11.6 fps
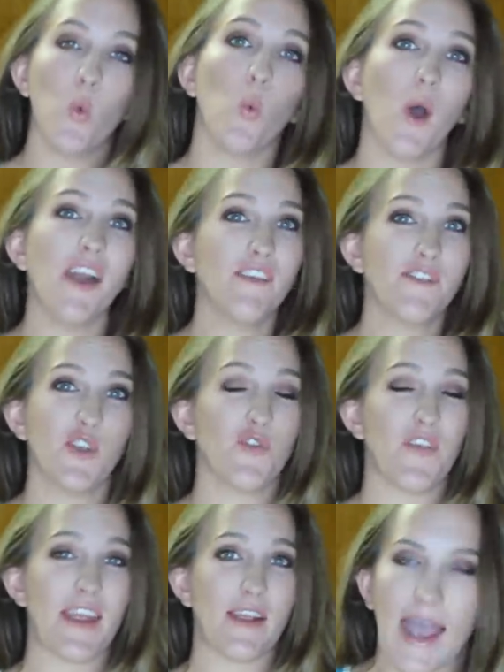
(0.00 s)
one of two
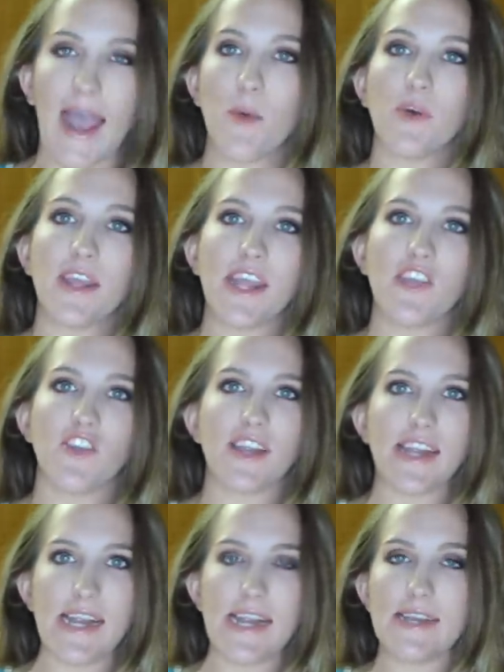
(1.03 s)
things. I will
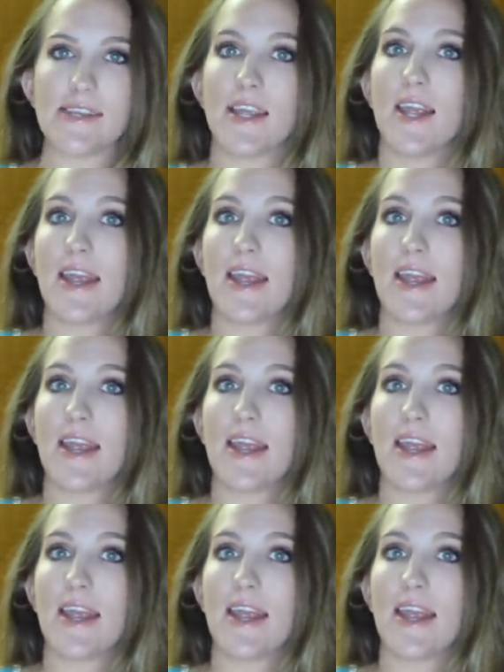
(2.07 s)
either eat